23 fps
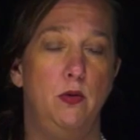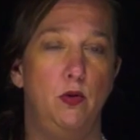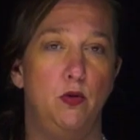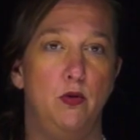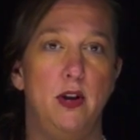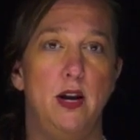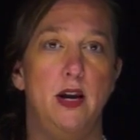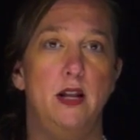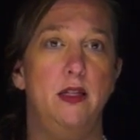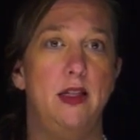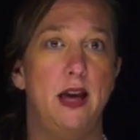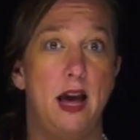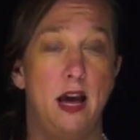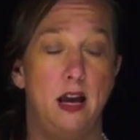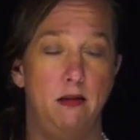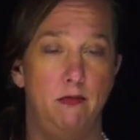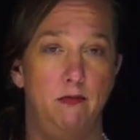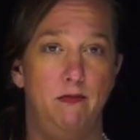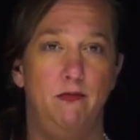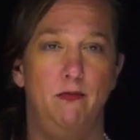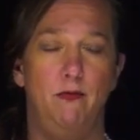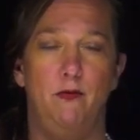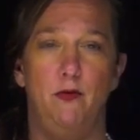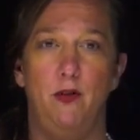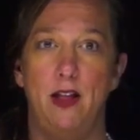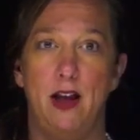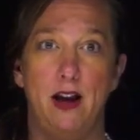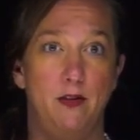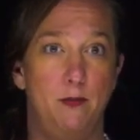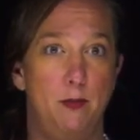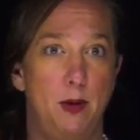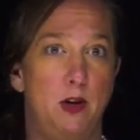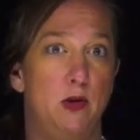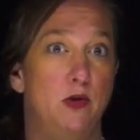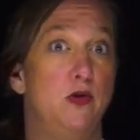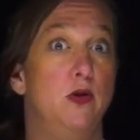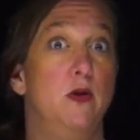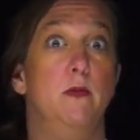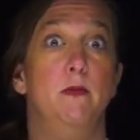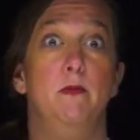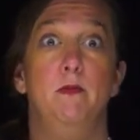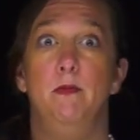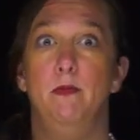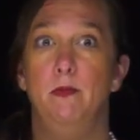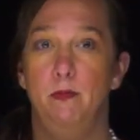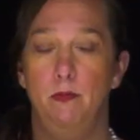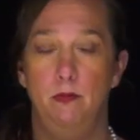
create that, for lack of a better term,